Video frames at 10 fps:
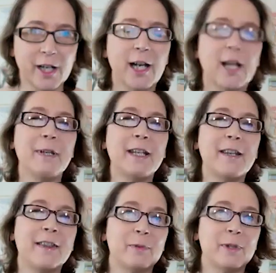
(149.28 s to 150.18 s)
I
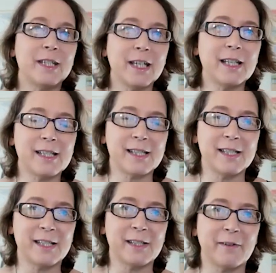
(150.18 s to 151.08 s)
mean, the
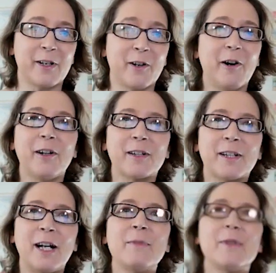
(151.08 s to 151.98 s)
ridiculousness of it all
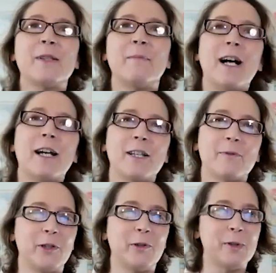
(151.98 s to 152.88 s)
comes to mind
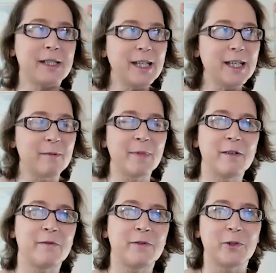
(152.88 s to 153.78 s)
when you see him
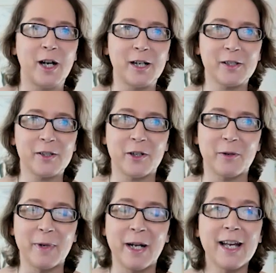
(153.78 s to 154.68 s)
in full
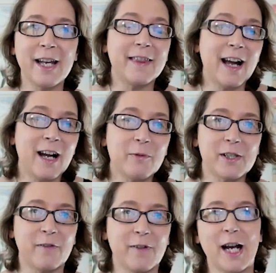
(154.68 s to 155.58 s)
costume, and that
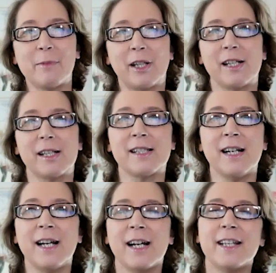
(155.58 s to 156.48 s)
was fabulous.
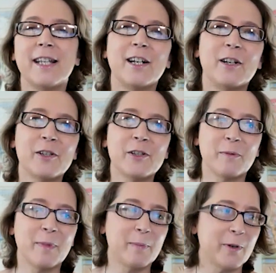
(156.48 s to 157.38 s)
And then I also
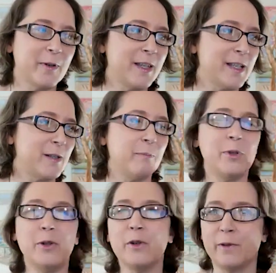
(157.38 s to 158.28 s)
remember this
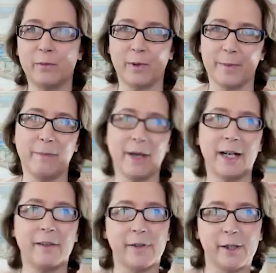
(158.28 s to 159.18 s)
beautiful woman,
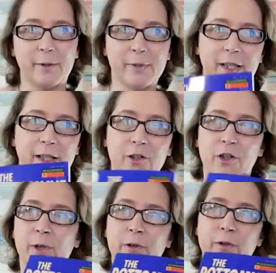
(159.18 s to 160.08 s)
Patty Phillips. She
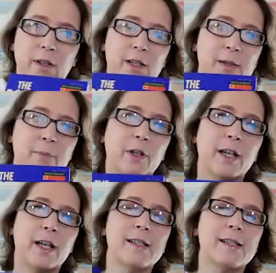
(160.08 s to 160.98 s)
wrote this book
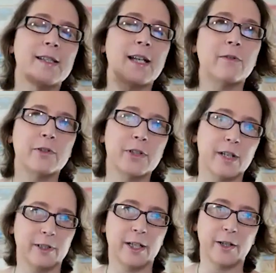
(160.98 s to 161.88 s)
and several
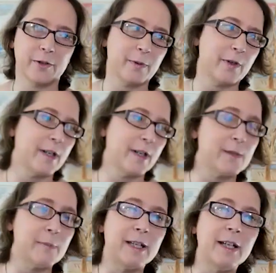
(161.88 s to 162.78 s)
others with her husband.